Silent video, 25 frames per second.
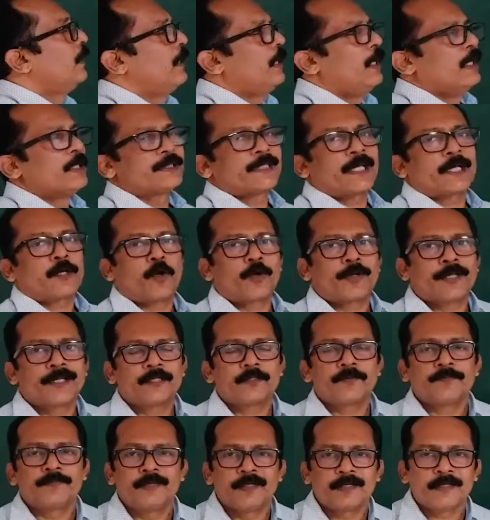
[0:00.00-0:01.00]
So according
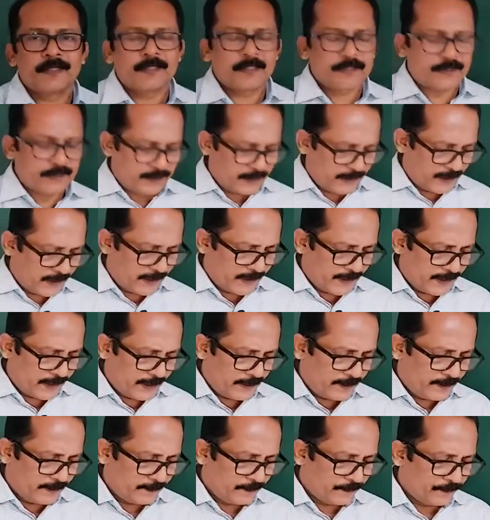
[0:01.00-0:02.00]
to Werner's
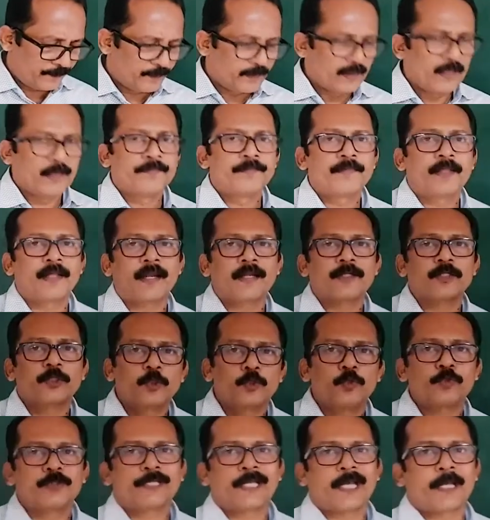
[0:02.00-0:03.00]
theory, there are
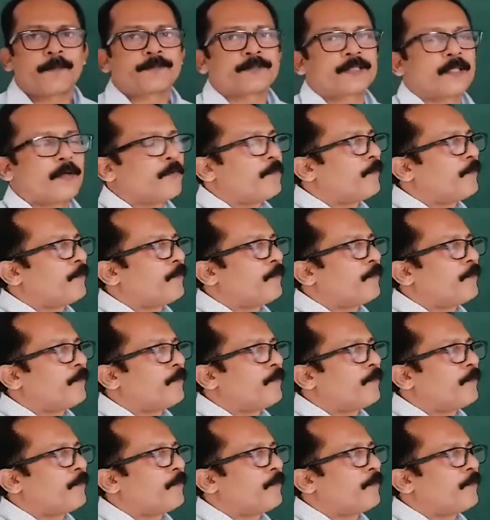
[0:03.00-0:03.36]
2 types of